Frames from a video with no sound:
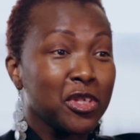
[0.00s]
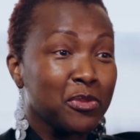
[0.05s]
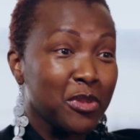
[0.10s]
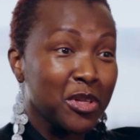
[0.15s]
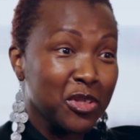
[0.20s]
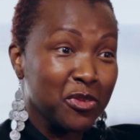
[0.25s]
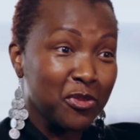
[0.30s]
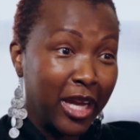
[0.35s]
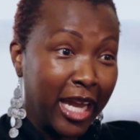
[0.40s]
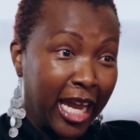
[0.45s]

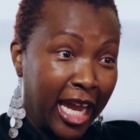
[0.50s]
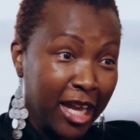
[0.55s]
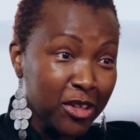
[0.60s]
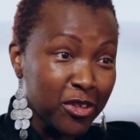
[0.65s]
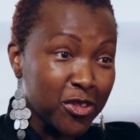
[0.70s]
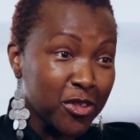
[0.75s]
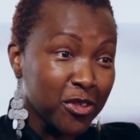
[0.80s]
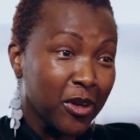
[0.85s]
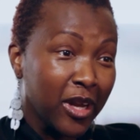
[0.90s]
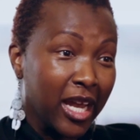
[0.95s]
experience with
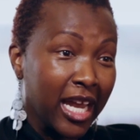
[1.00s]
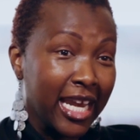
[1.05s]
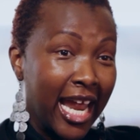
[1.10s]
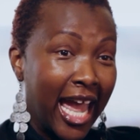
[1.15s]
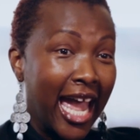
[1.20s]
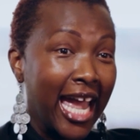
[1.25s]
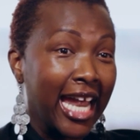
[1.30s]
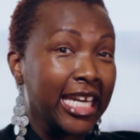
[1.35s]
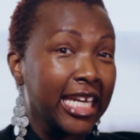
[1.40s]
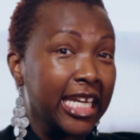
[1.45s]
cancer, and
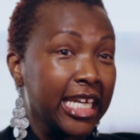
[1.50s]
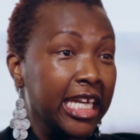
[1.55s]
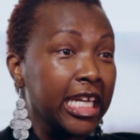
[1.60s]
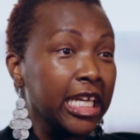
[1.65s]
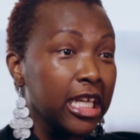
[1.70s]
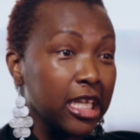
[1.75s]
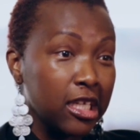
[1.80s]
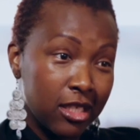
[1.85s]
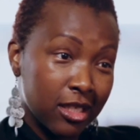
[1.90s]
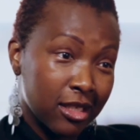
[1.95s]
I
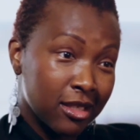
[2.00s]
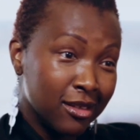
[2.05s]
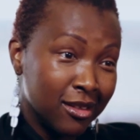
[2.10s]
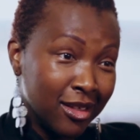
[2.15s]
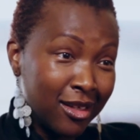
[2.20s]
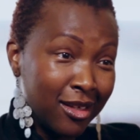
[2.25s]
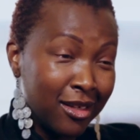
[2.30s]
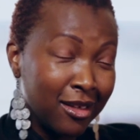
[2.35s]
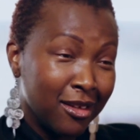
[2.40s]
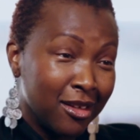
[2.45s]
needed
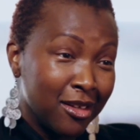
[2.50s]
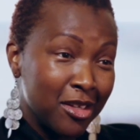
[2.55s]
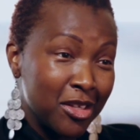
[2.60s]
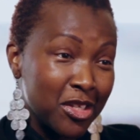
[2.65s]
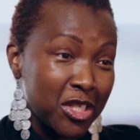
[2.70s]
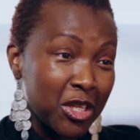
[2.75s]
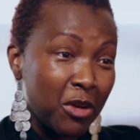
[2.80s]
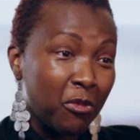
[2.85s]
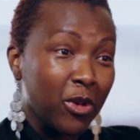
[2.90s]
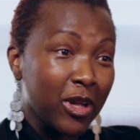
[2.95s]

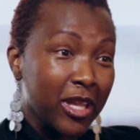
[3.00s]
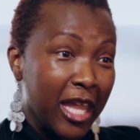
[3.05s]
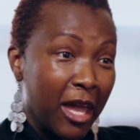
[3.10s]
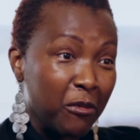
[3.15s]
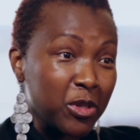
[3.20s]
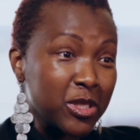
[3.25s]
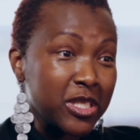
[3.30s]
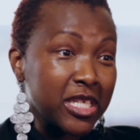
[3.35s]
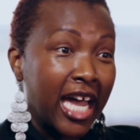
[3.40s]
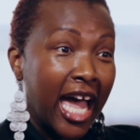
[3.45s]
someone that
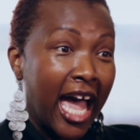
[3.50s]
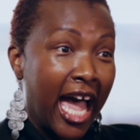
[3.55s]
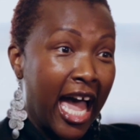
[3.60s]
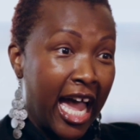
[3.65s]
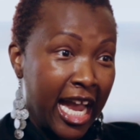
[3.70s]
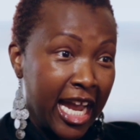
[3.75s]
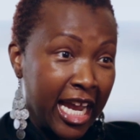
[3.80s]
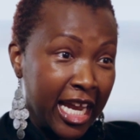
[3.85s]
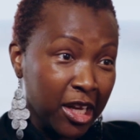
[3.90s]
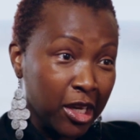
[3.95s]
was
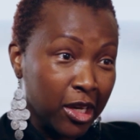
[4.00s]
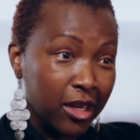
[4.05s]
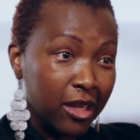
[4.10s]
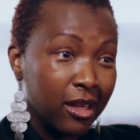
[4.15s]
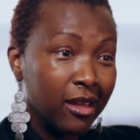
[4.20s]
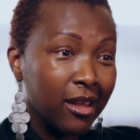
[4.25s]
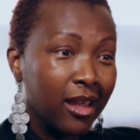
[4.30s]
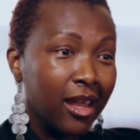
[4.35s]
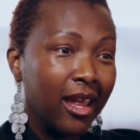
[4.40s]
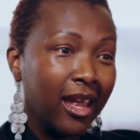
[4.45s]
kind
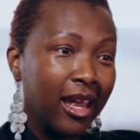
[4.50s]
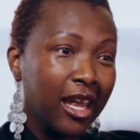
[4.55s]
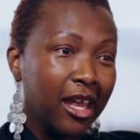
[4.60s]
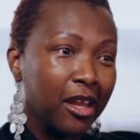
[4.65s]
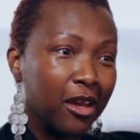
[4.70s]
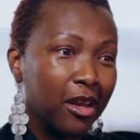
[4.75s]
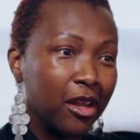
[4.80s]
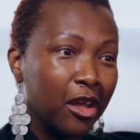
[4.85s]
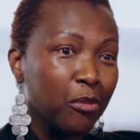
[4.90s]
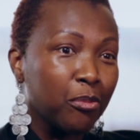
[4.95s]

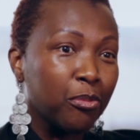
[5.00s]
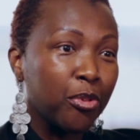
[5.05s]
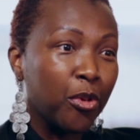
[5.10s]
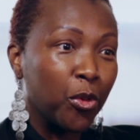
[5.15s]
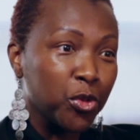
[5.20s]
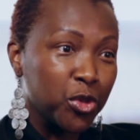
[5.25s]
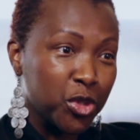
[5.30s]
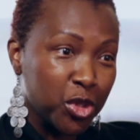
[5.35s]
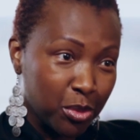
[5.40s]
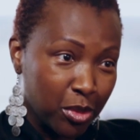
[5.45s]
and
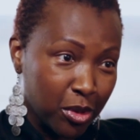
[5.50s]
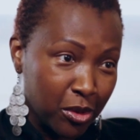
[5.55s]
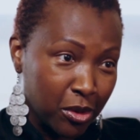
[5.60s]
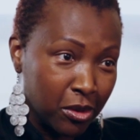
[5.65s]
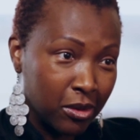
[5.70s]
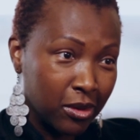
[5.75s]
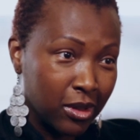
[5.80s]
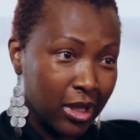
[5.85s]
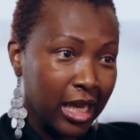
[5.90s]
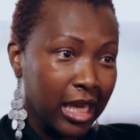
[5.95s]

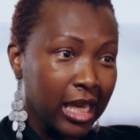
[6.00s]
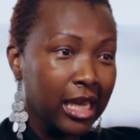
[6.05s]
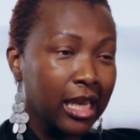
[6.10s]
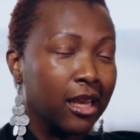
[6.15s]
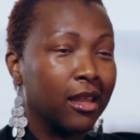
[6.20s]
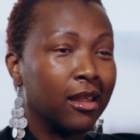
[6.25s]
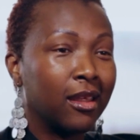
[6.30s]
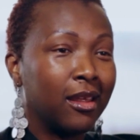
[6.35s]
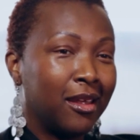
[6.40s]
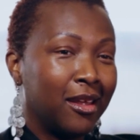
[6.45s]
approachable
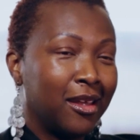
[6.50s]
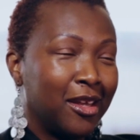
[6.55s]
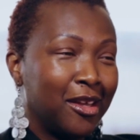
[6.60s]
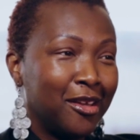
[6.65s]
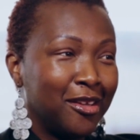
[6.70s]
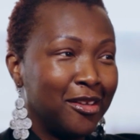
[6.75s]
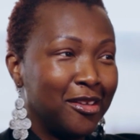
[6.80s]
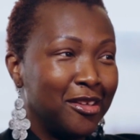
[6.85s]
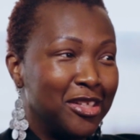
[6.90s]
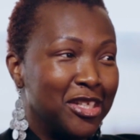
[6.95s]
and
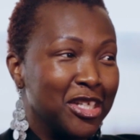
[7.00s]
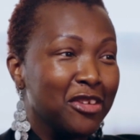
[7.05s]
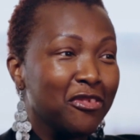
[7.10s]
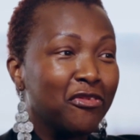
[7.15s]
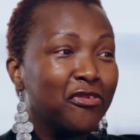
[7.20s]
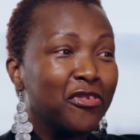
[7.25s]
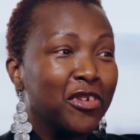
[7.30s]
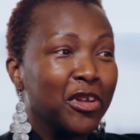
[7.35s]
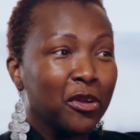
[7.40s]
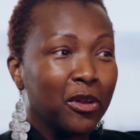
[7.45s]
didn't
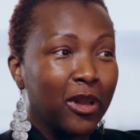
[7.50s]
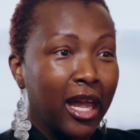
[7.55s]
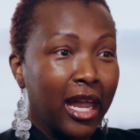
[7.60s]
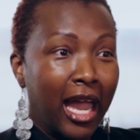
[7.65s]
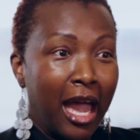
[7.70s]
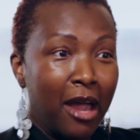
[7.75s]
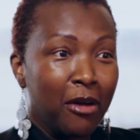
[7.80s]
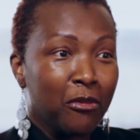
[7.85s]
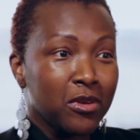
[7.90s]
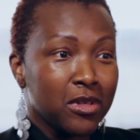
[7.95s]
feel like
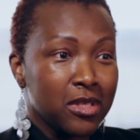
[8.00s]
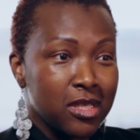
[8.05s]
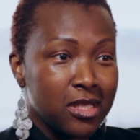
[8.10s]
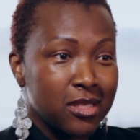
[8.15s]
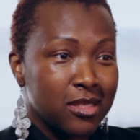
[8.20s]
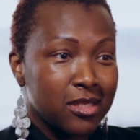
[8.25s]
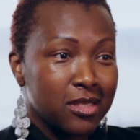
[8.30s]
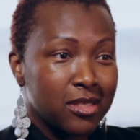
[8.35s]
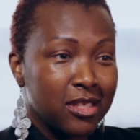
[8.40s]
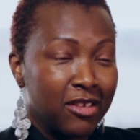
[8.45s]

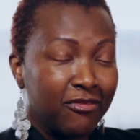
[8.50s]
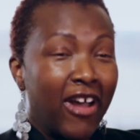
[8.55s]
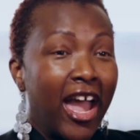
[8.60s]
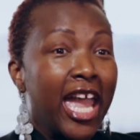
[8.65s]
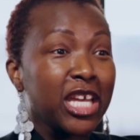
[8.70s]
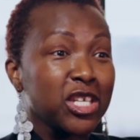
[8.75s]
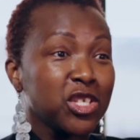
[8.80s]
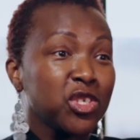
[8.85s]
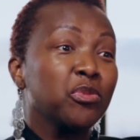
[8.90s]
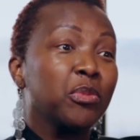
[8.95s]
if I
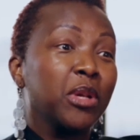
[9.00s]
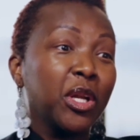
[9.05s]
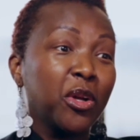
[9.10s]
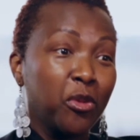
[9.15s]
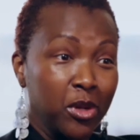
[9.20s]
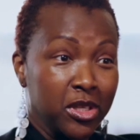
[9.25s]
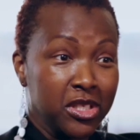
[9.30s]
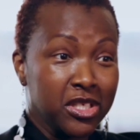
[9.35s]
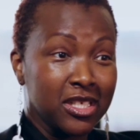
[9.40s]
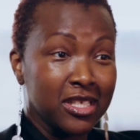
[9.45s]
asked too many
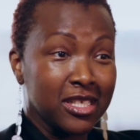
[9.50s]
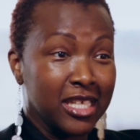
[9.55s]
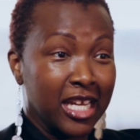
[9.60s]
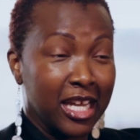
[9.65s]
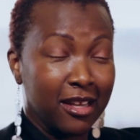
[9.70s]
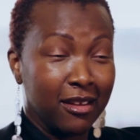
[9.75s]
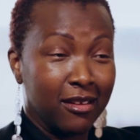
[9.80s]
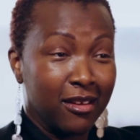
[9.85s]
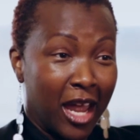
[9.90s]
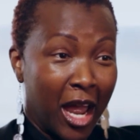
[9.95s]
questions,
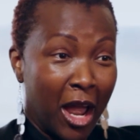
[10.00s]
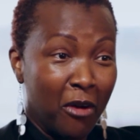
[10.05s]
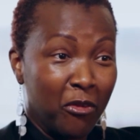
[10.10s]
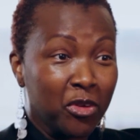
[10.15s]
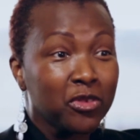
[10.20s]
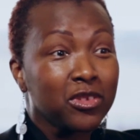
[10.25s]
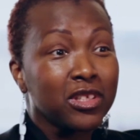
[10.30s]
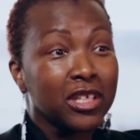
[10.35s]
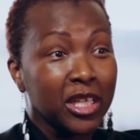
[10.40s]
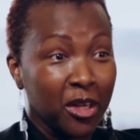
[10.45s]
that I
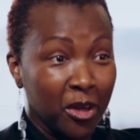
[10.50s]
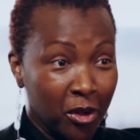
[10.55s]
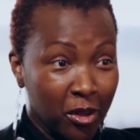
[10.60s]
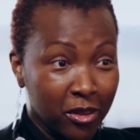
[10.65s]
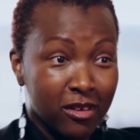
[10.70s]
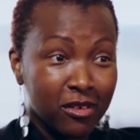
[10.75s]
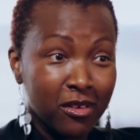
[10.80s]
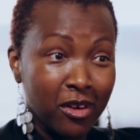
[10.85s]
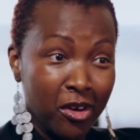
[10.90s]
was getting on their